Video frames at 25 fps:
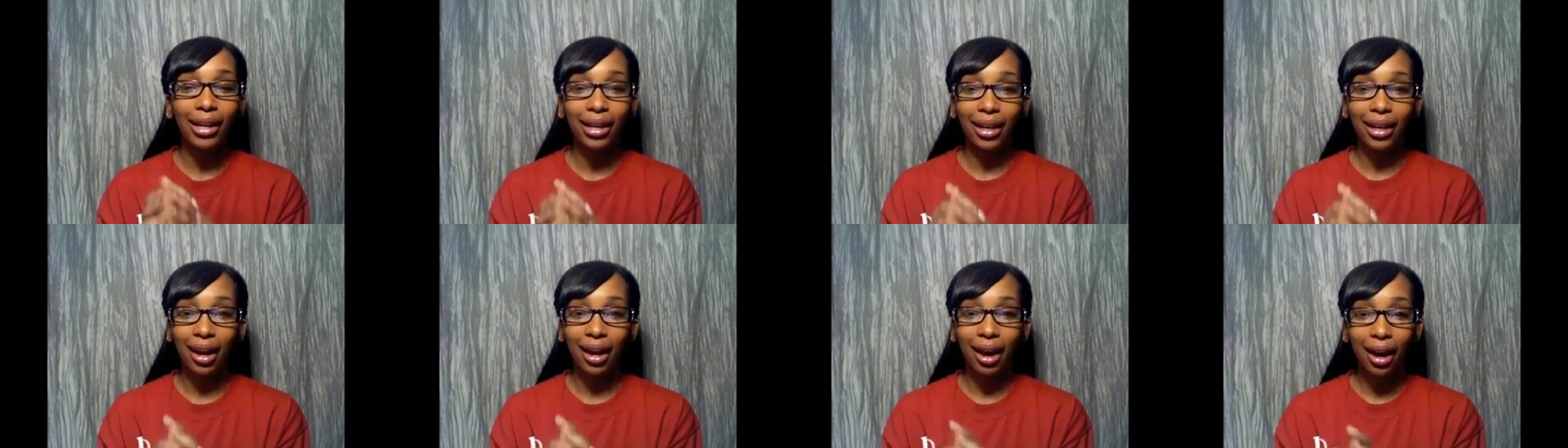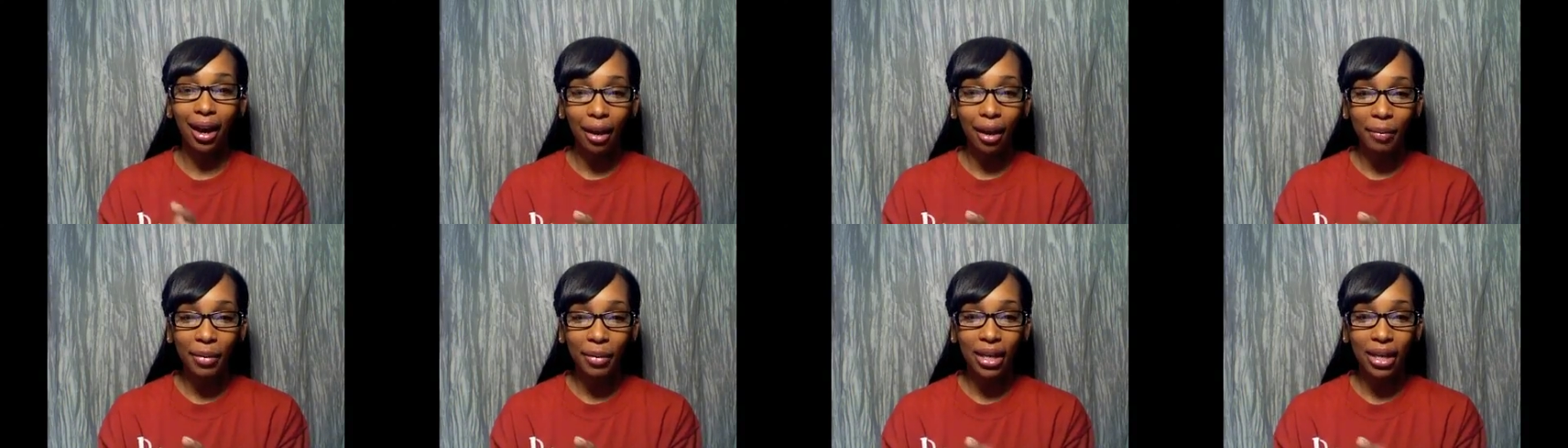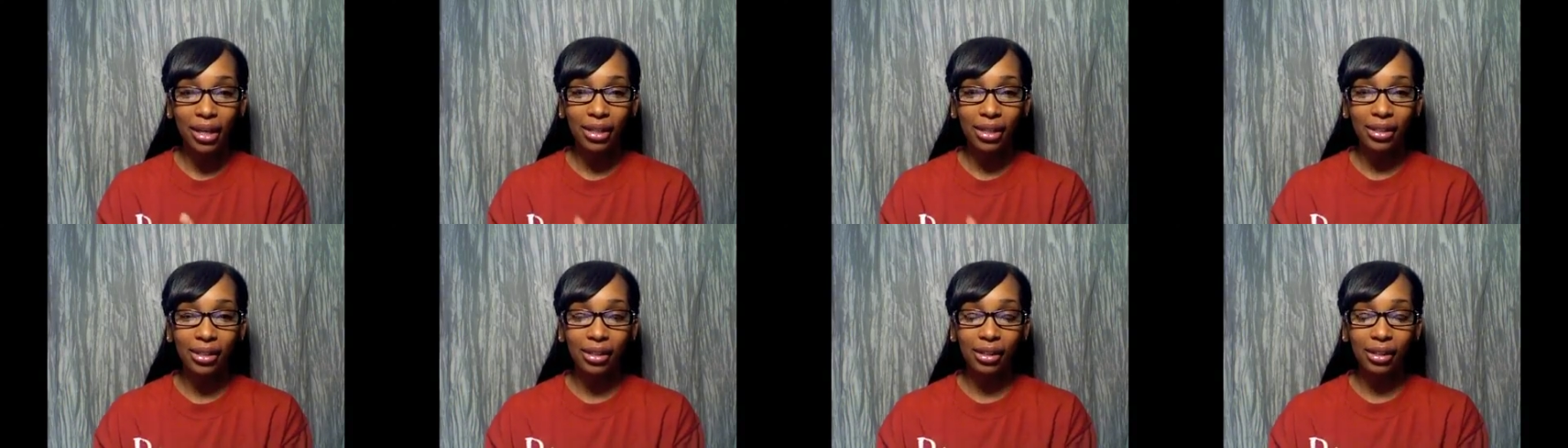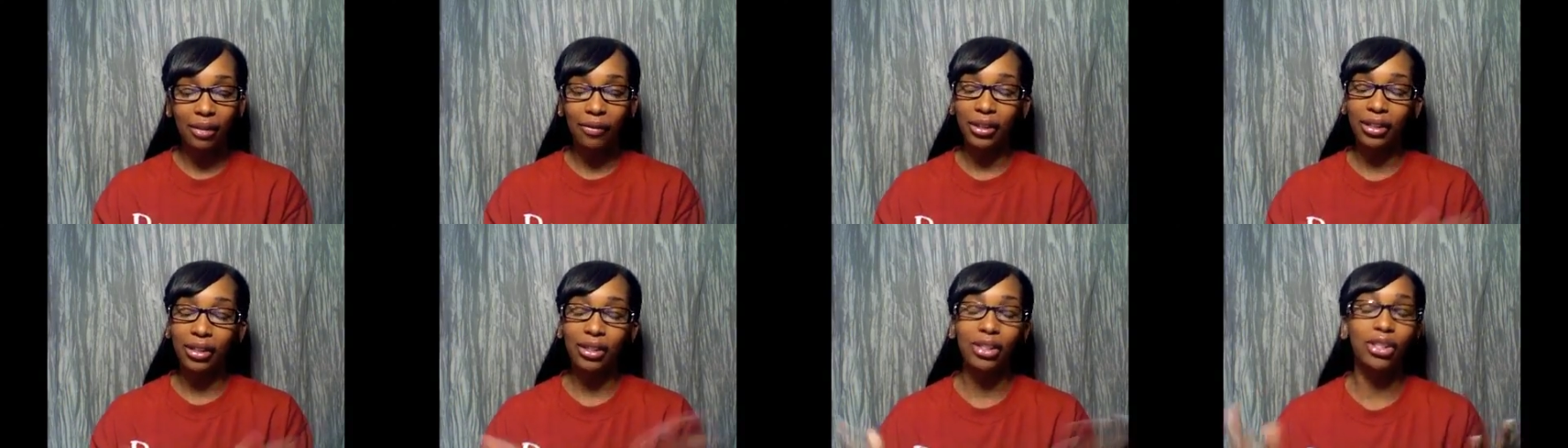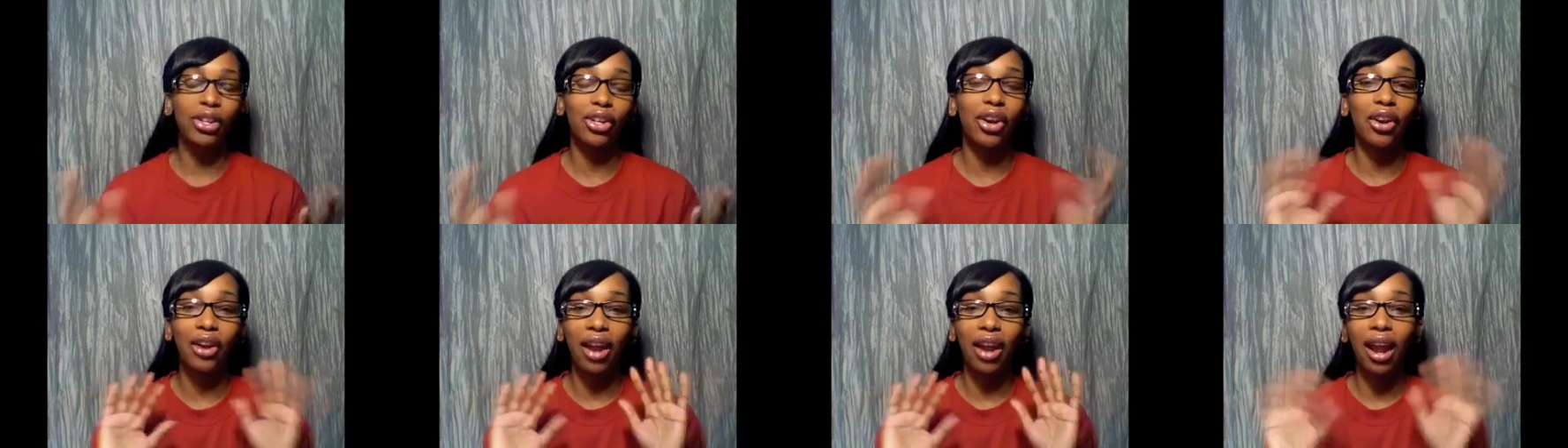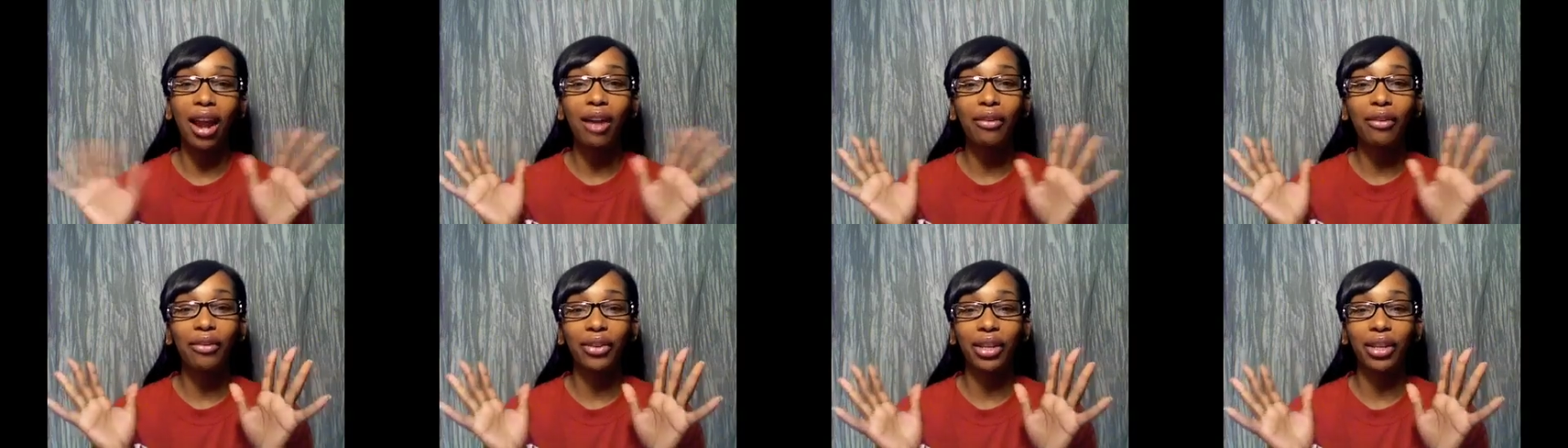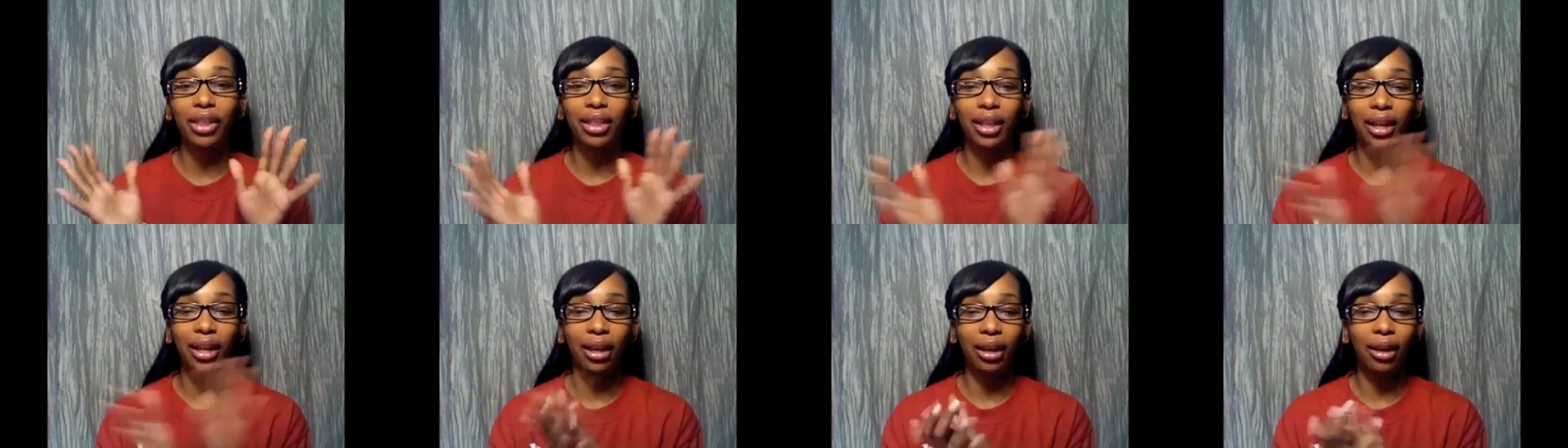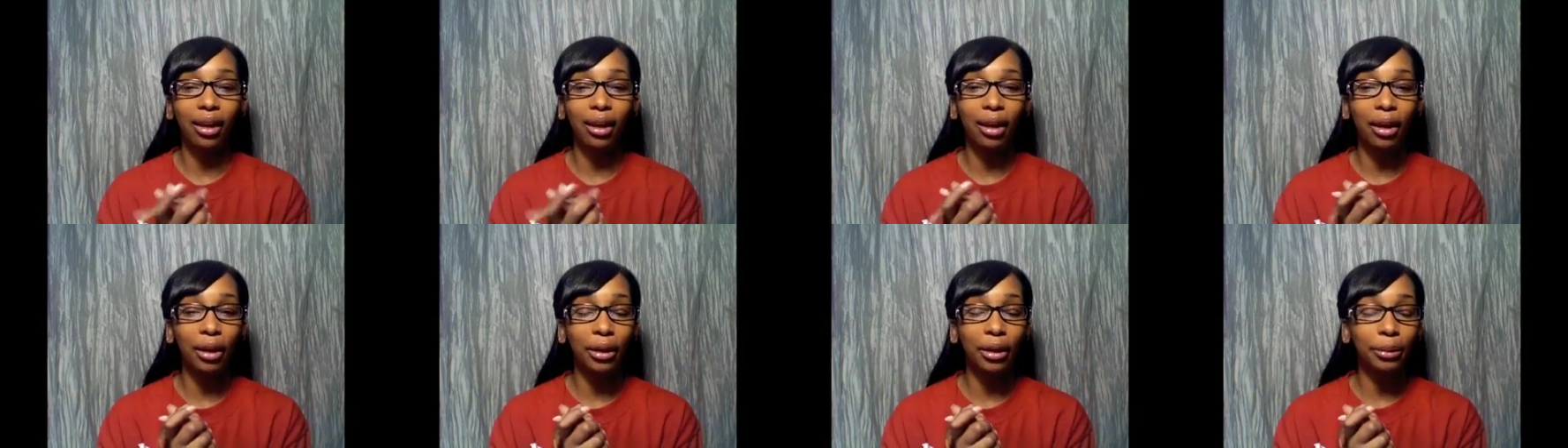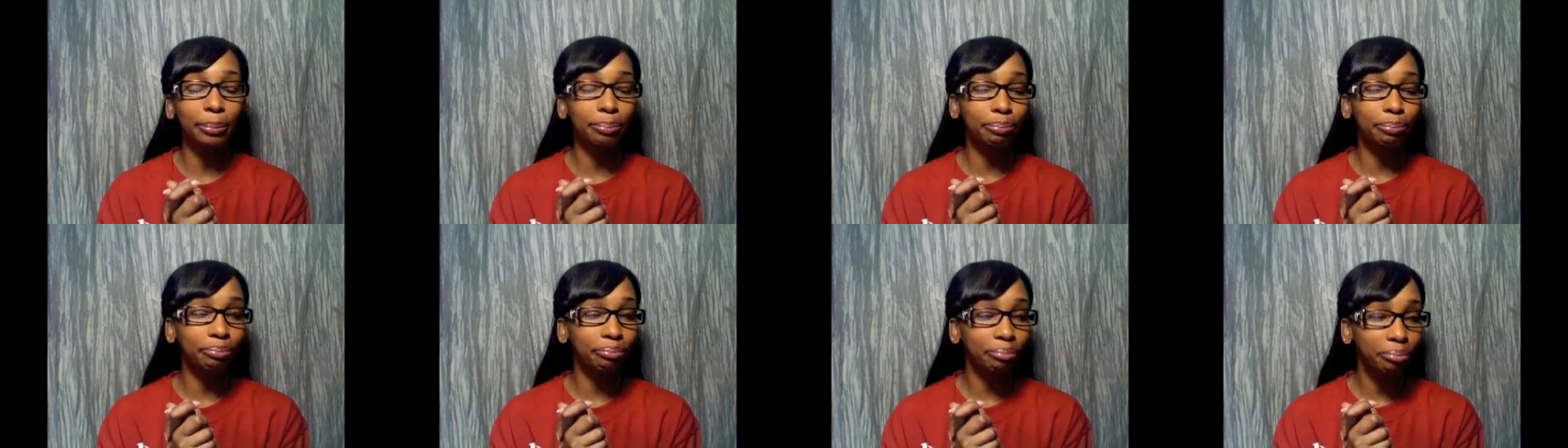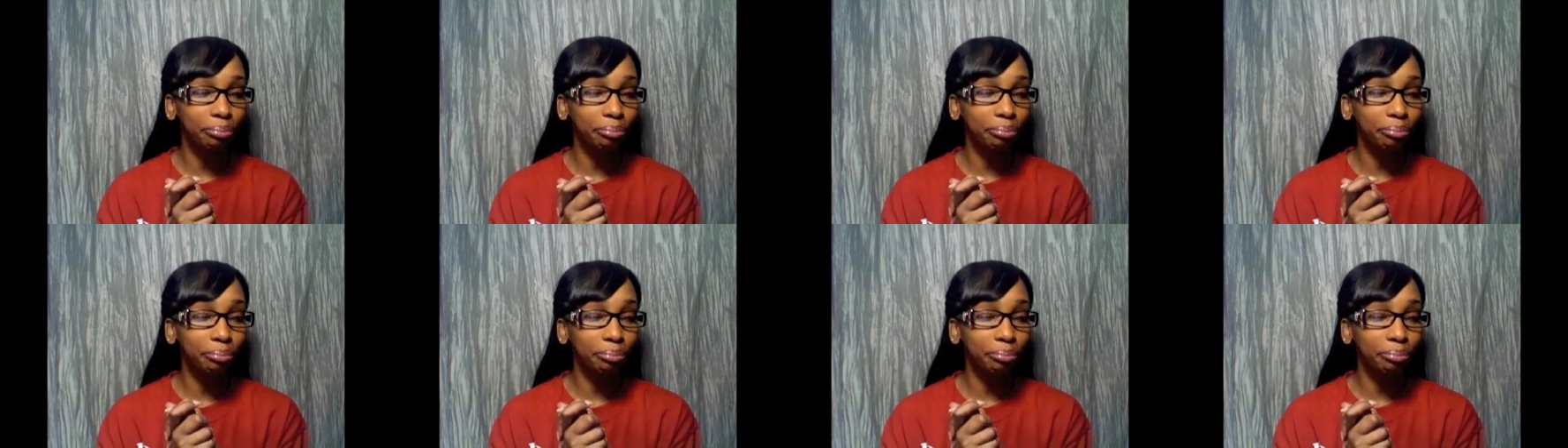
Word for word: comments of concern, everything. Um,